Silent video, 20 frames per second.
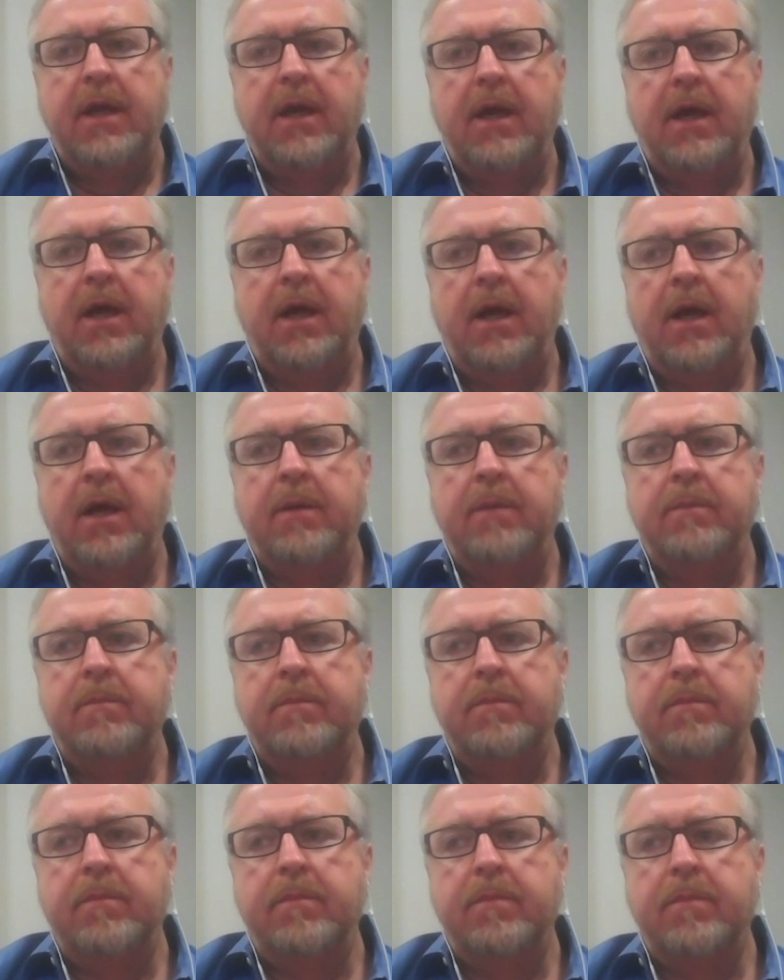
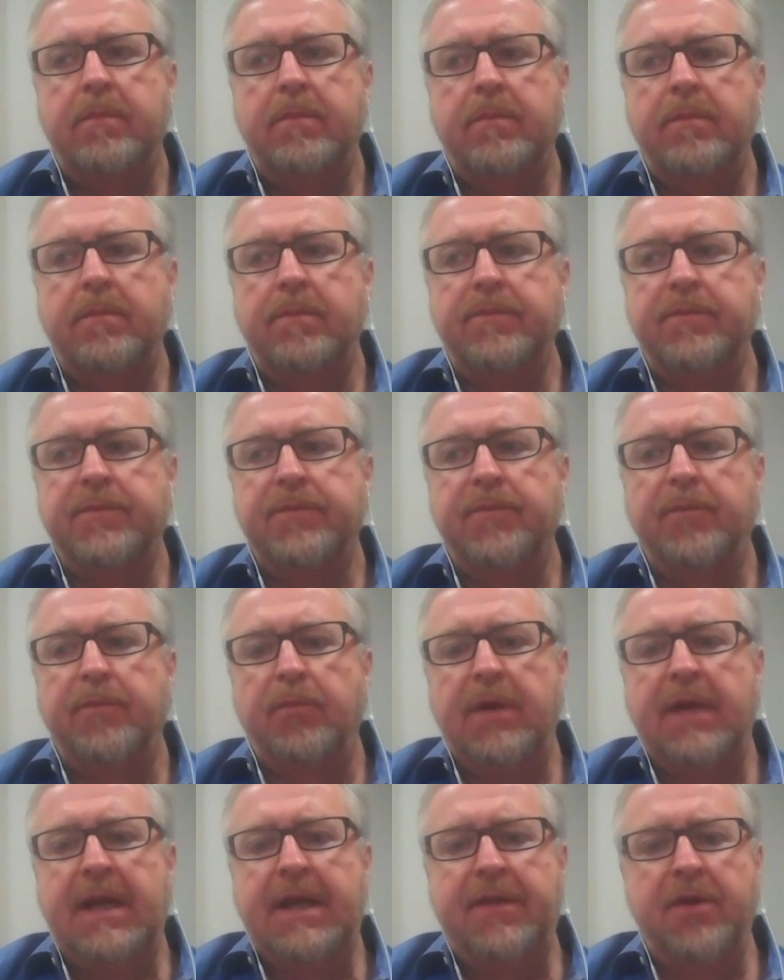
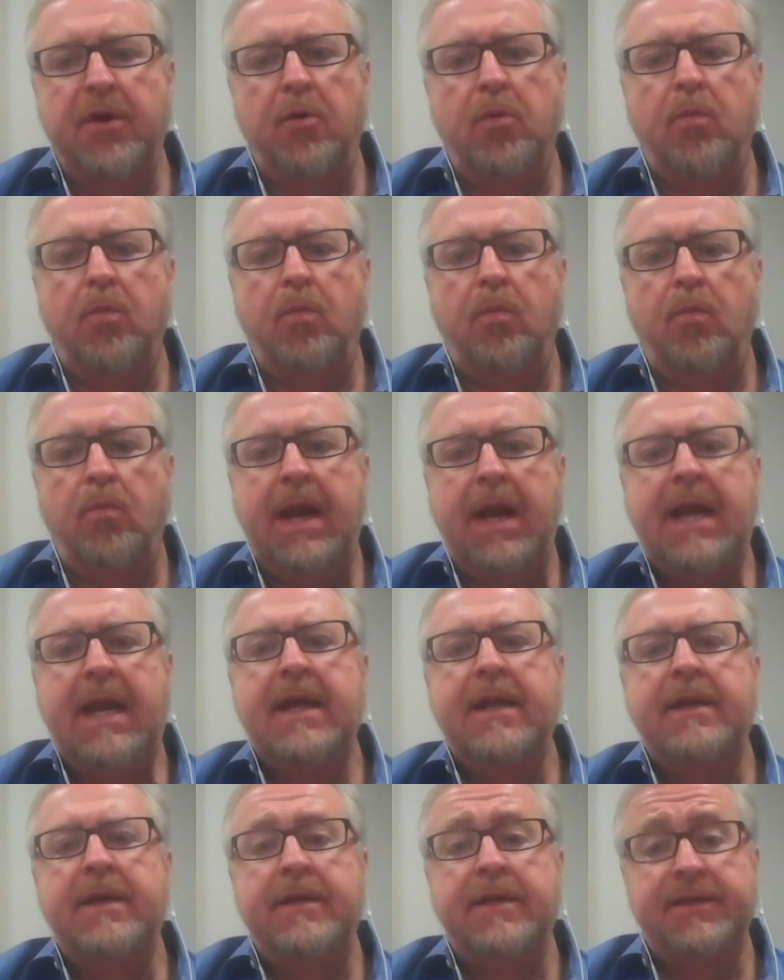In the
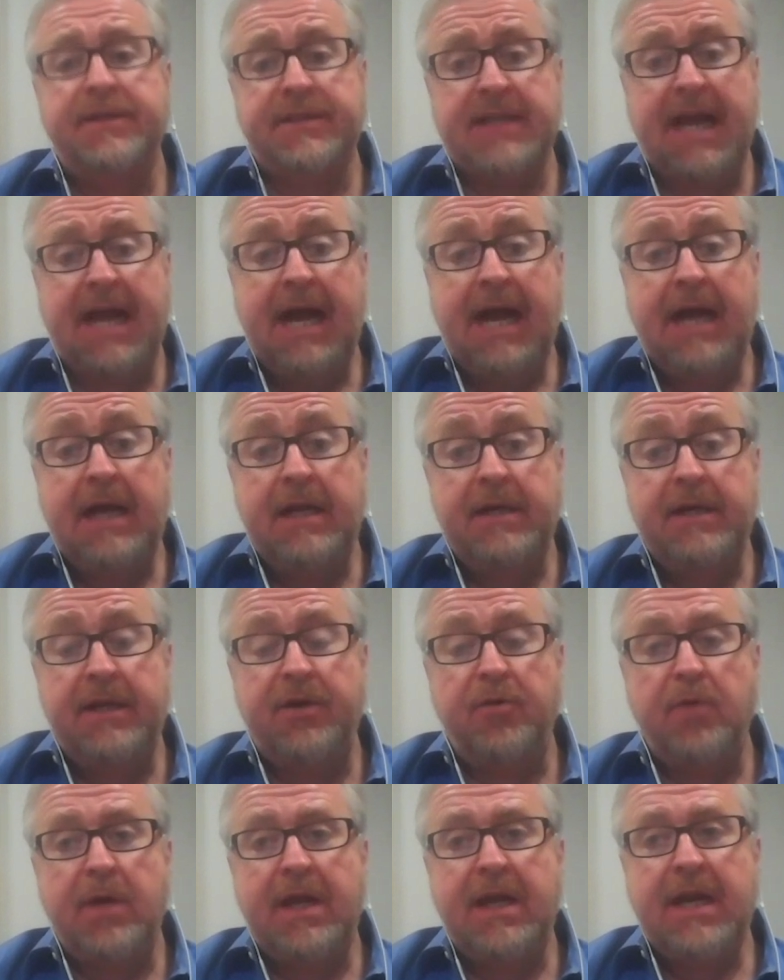RAN design
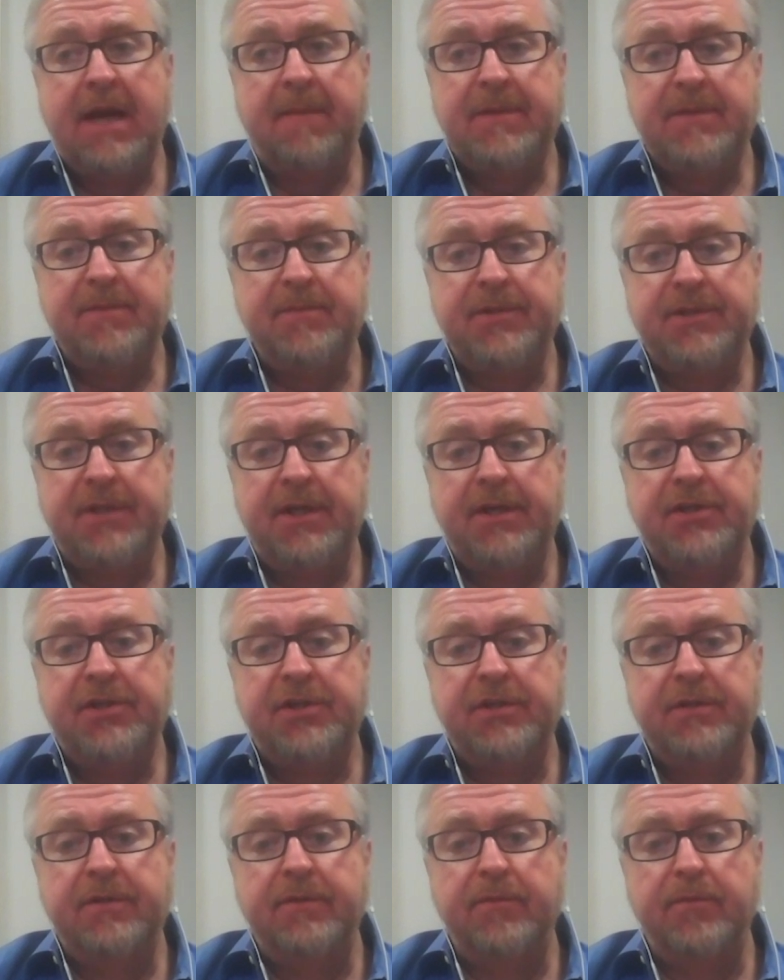and RAN
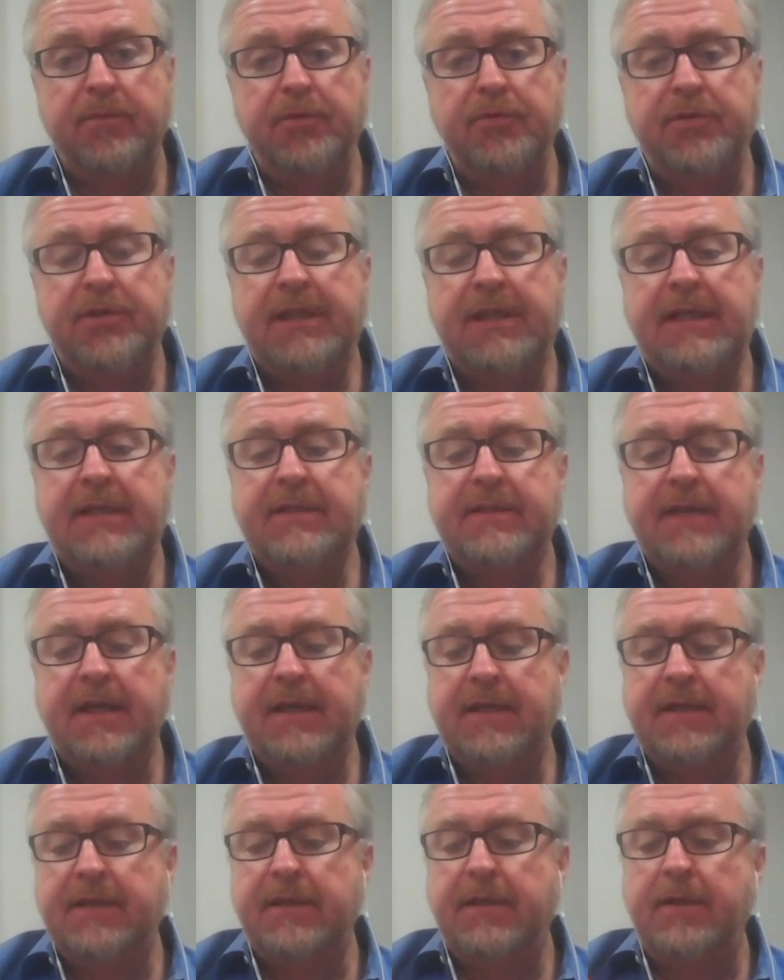optimization routines, they
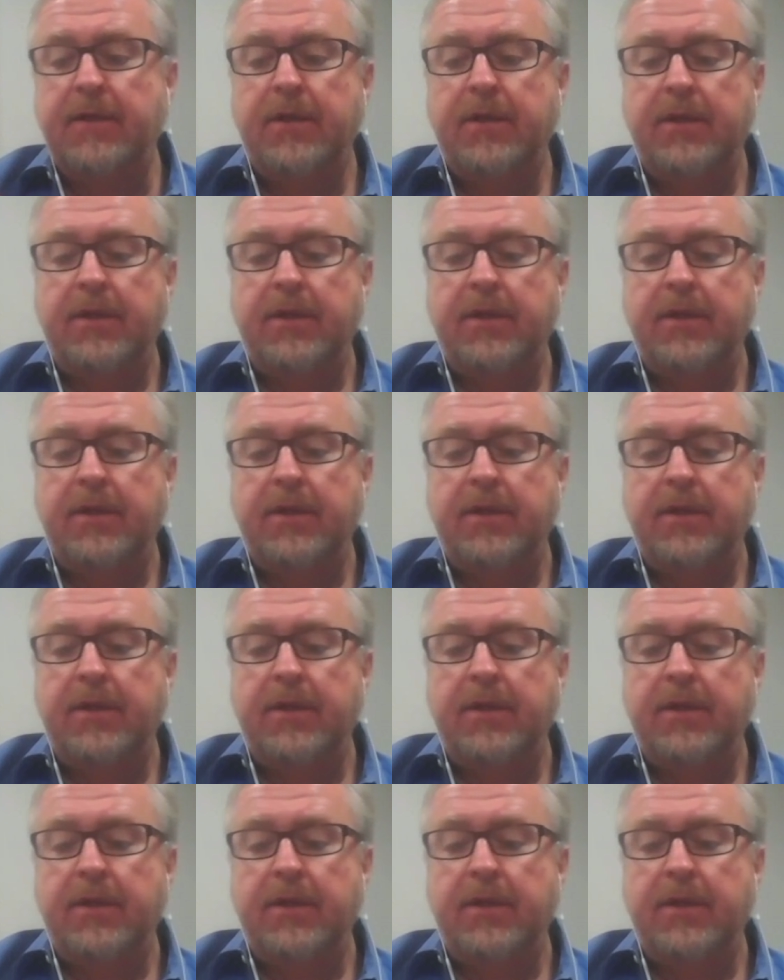can